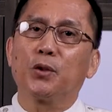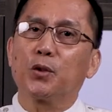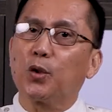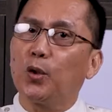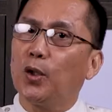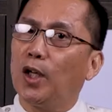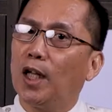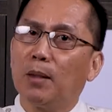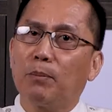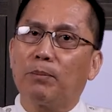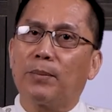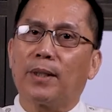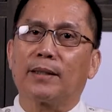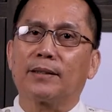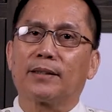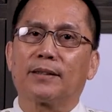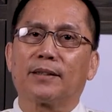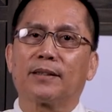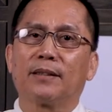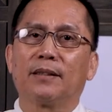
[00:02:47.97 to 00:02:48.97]
to help
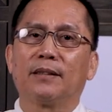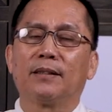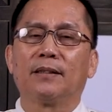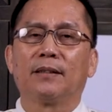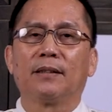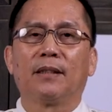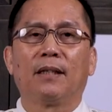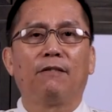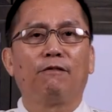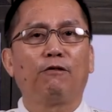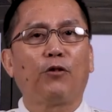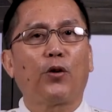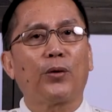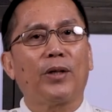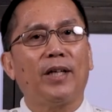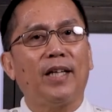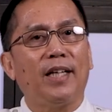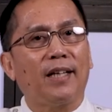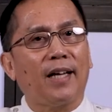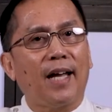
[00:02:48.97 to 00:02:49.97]
us, for
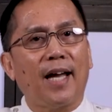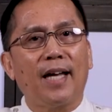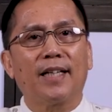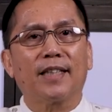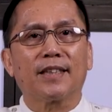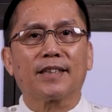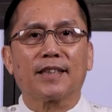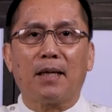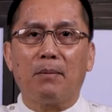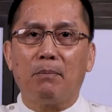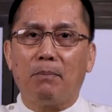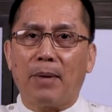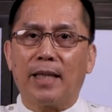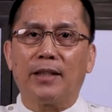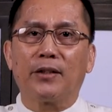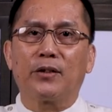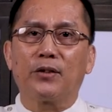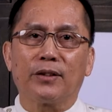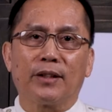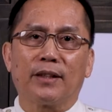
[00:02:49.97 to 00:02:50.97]
he cannot
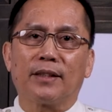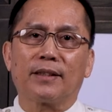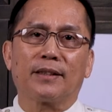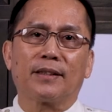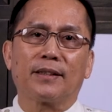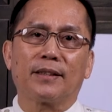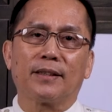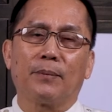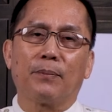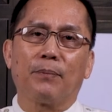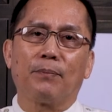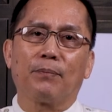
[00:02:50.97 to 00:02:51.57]
abandon us.